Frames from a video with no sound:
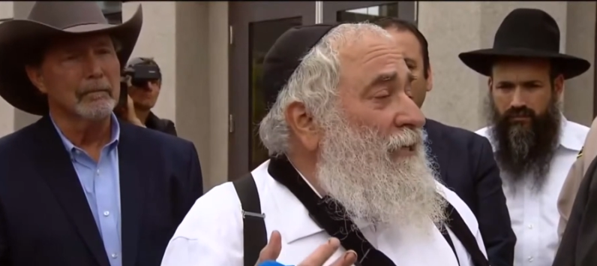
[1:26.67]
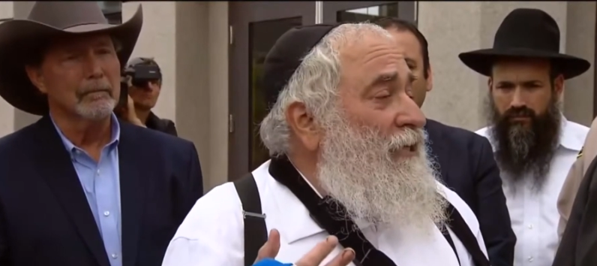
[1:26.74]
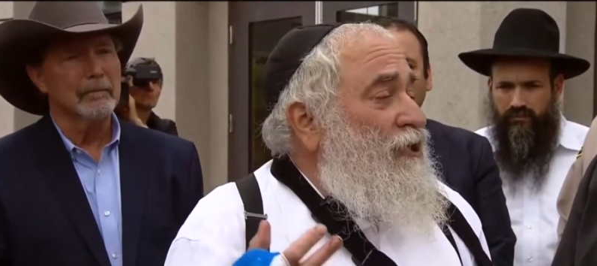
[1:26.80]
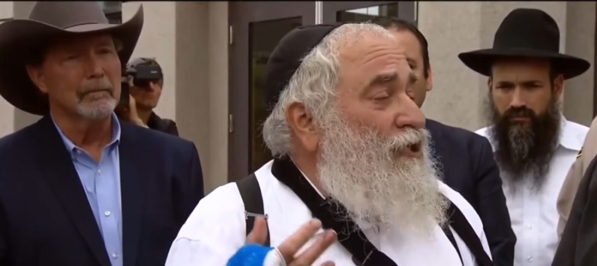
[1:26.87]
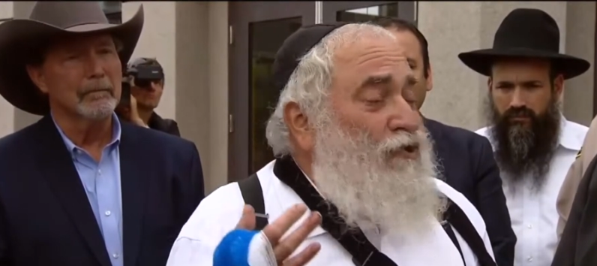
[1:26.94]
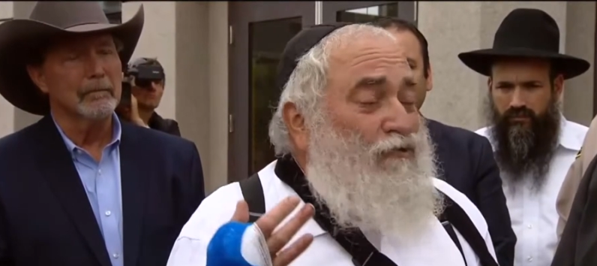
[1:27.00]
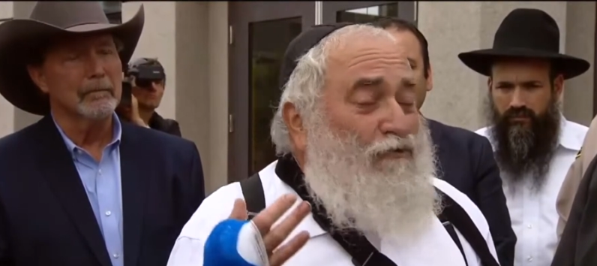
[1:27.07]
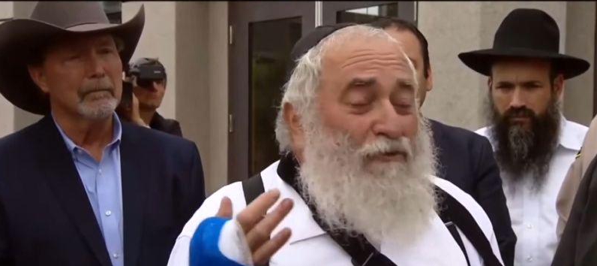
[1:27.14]

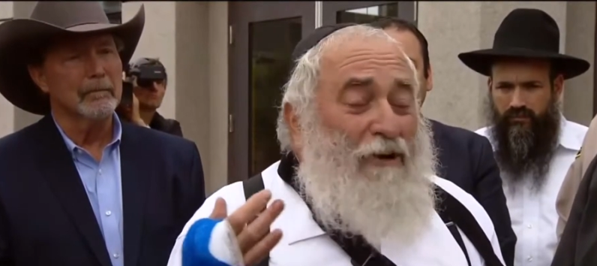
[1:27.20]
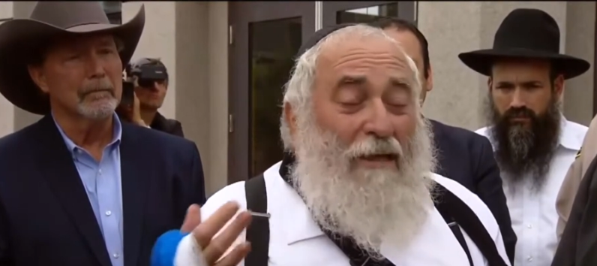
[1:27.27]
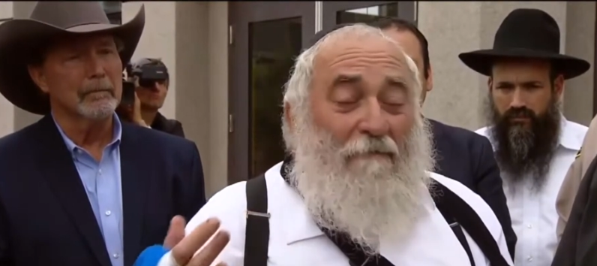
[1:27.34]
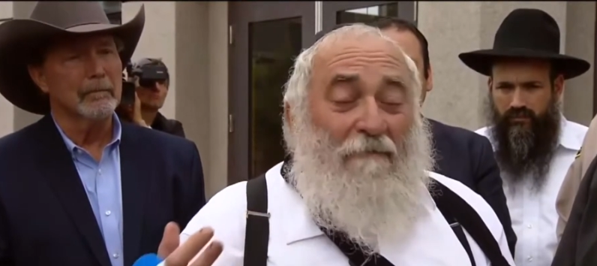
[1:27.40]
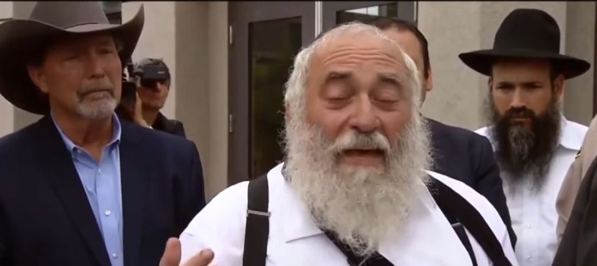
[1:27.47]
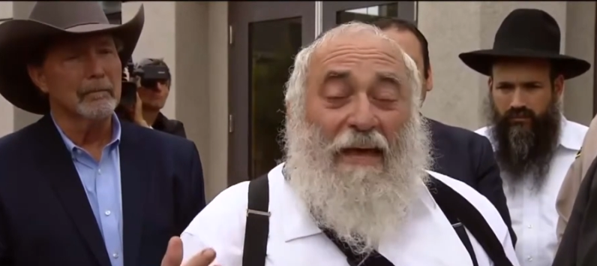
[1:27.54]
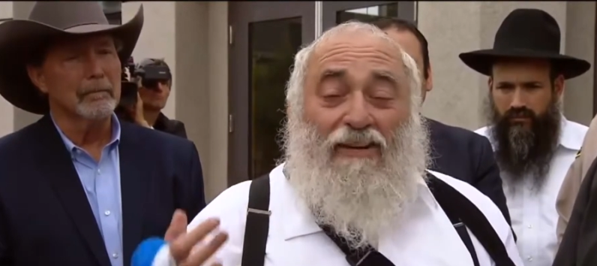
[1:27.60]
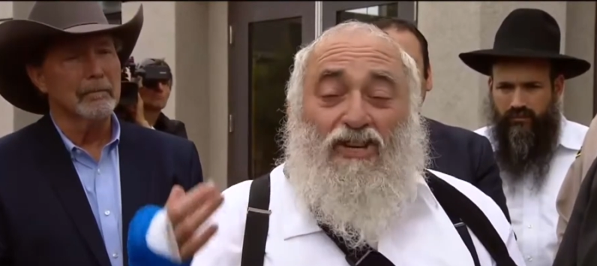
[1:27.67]

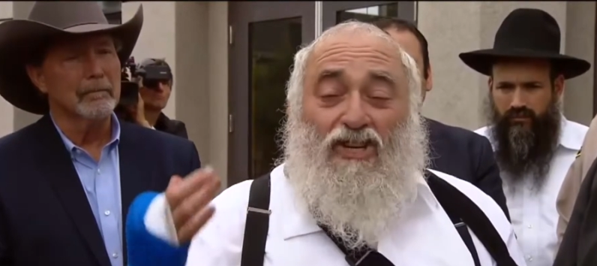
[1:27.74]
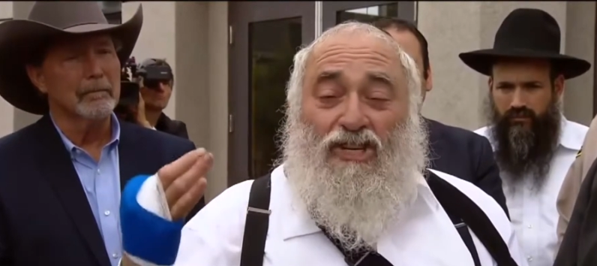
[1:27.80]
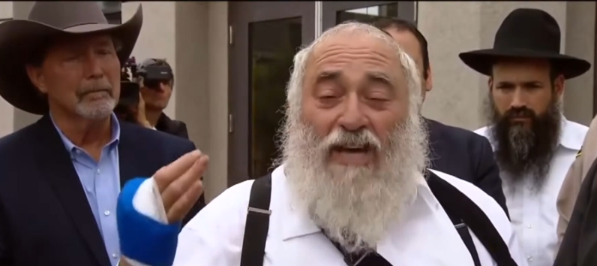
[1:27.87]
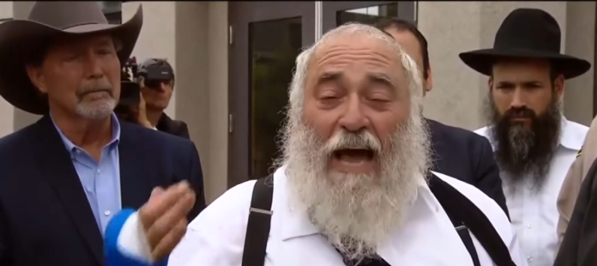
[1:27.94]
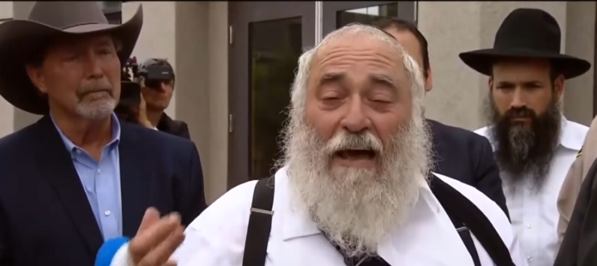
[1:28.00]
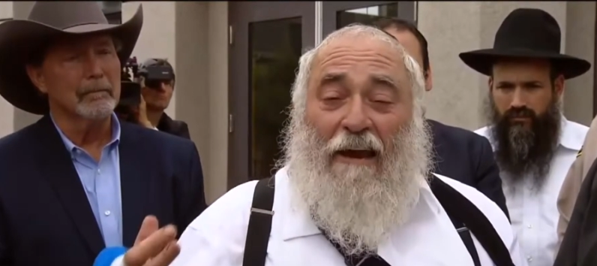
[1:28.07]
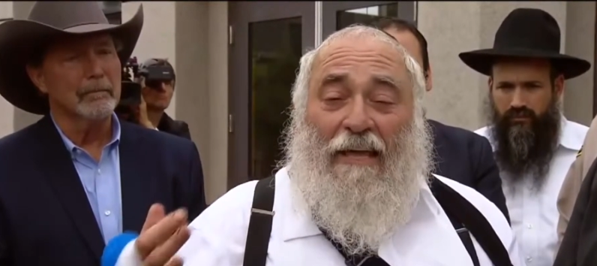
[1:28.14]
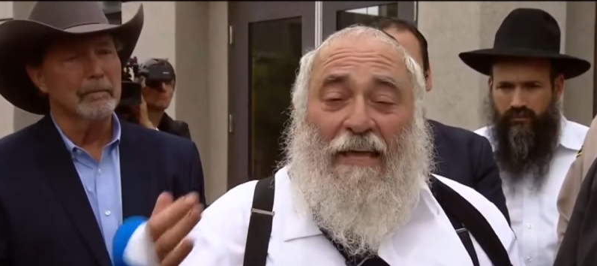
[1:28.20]
Speaker 1: screaming and
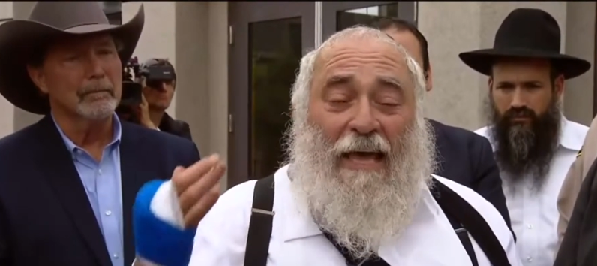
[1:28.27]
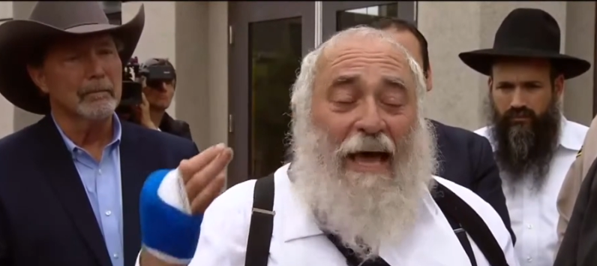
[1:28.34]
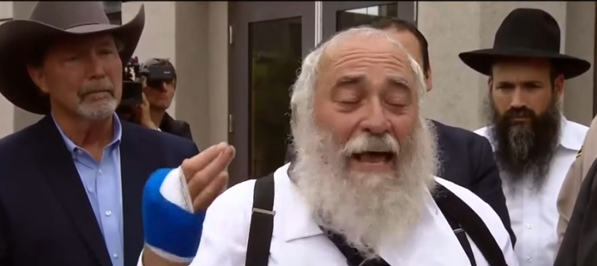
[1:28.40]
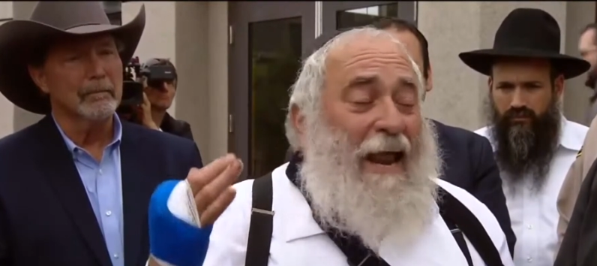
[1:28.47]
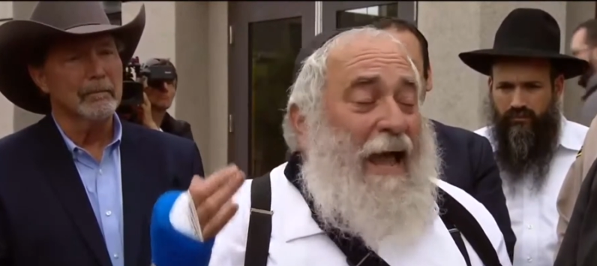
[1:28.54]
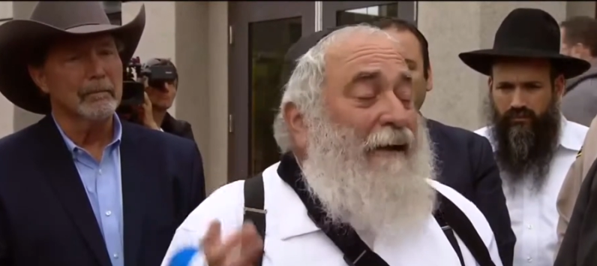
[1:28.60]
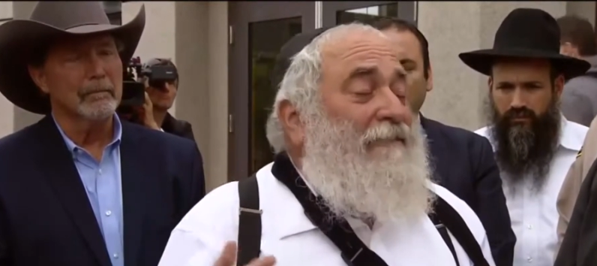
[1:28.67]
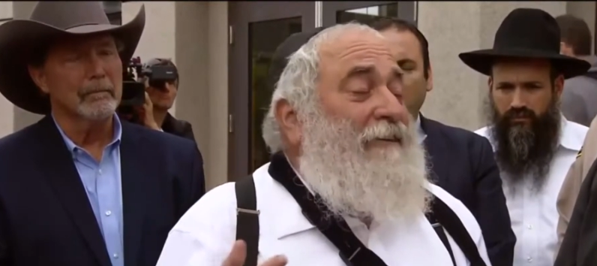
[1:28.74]
shouting, "Get
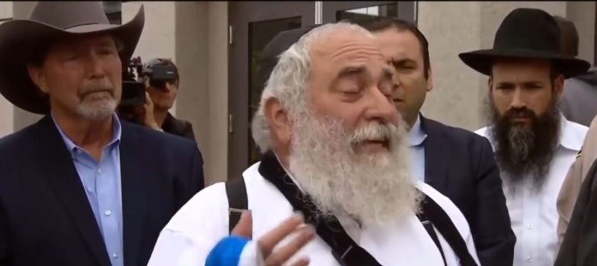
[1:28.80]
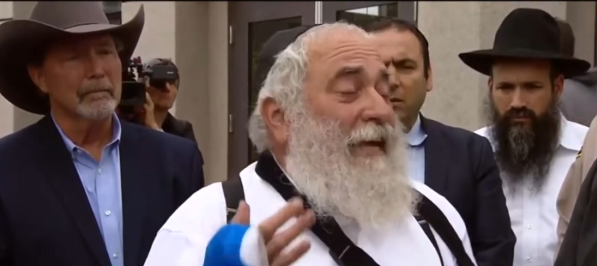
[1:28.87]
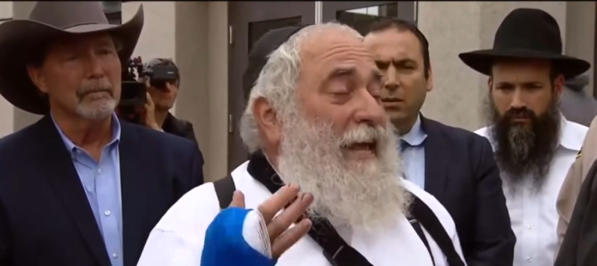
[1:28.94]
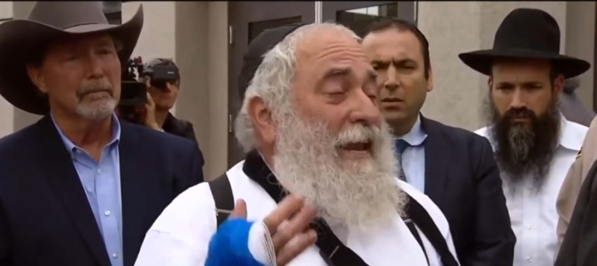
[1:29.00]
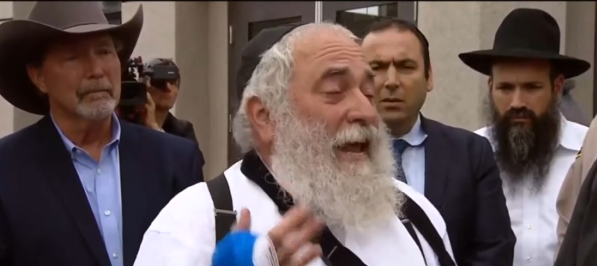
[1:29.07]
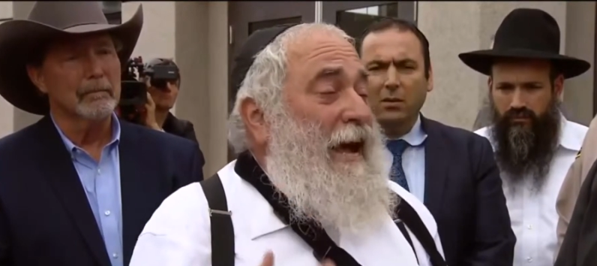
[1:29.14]
out, get